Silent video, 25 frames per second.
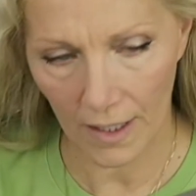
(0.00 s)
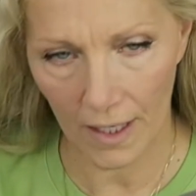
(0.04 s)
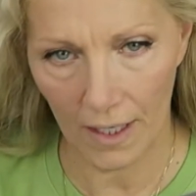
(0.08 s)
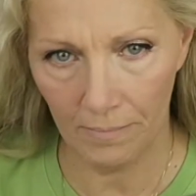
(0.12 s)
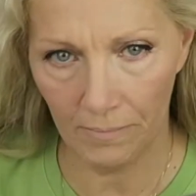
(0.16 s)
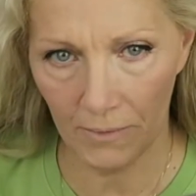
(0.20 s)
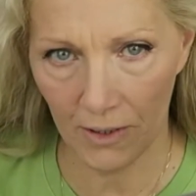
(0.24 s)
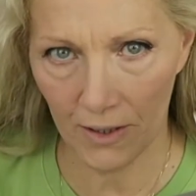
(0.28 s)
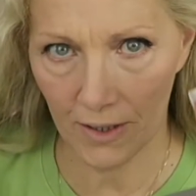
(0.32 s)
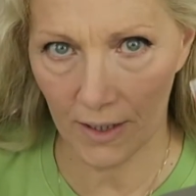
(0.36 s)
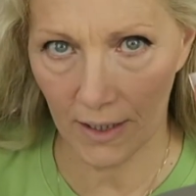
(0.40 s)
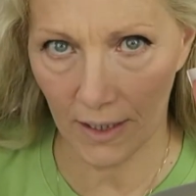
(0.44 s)

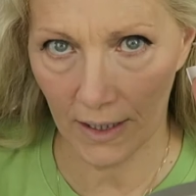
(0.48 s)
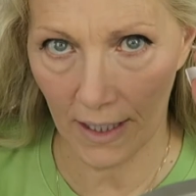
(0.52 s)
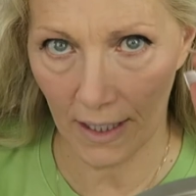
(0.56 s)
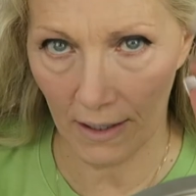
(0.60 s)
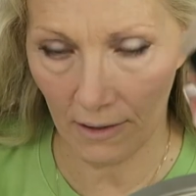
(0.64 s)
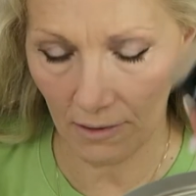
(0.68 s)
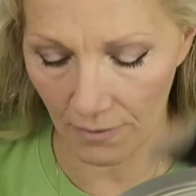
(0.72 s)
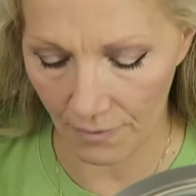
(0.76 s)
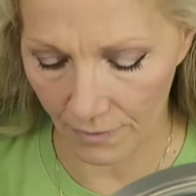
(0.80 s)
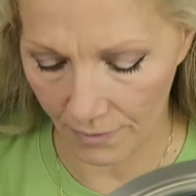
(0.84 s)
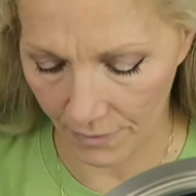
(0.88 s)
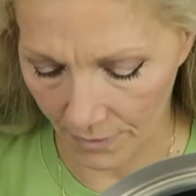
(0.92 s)
I'm using an
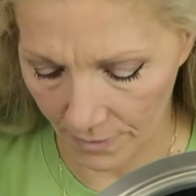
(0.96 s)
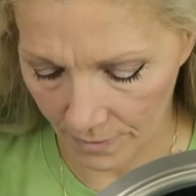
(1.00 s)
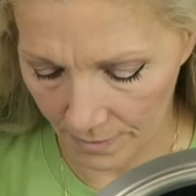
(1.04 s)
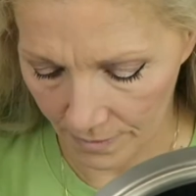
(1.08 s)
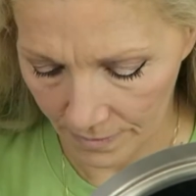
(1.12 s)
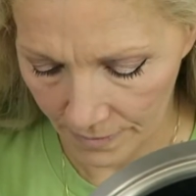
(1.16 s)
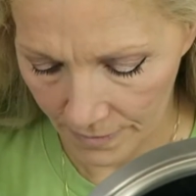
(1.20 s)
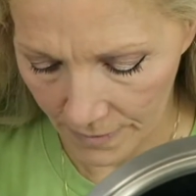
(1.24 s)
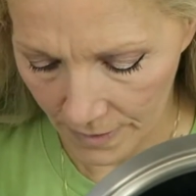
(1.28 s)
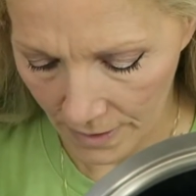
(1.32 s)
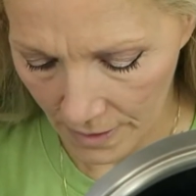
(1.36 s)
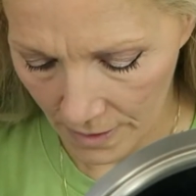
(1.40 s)
elf
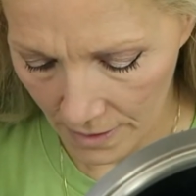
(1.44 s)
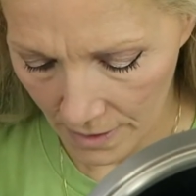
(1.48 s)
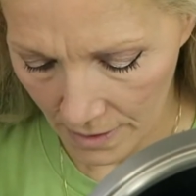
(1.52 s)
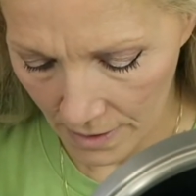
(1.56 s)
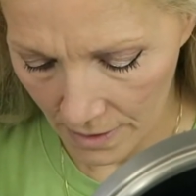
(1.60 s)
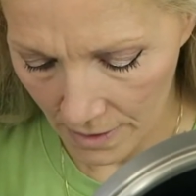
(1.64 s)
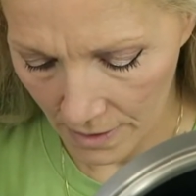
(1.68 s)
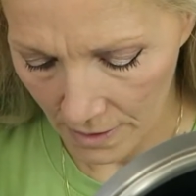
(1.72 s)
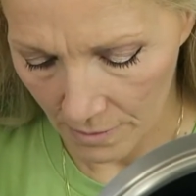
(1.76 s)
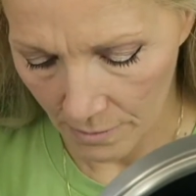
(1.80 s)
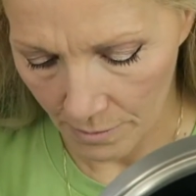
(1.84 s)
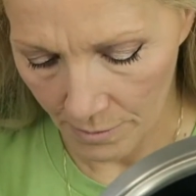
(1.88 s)

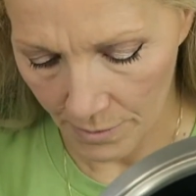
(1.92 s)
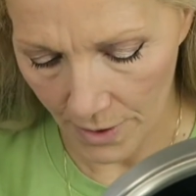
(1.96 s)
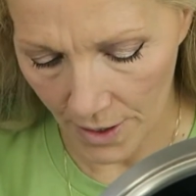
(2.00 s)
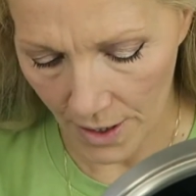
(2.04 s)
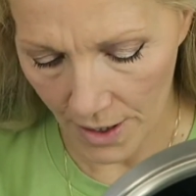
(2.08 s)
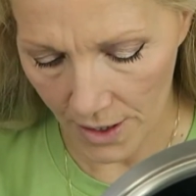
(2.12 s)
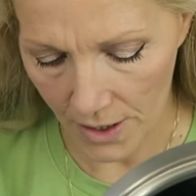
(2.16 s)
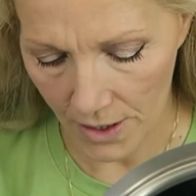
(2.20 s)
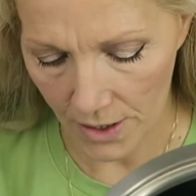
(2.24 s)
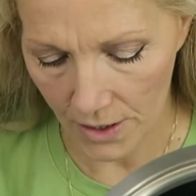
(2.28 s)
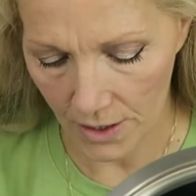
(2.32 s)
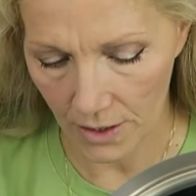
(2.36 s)

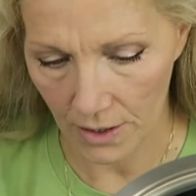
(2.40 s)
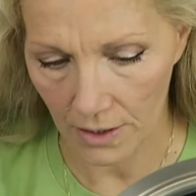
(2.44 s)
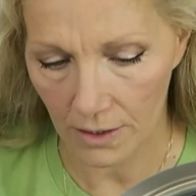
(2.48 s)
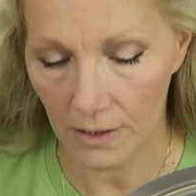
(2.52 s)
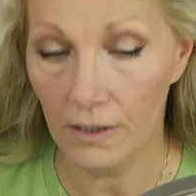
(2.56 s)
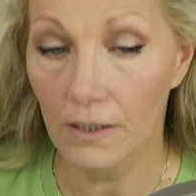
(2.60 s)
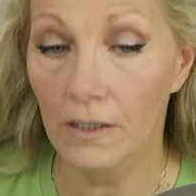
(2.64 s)
brush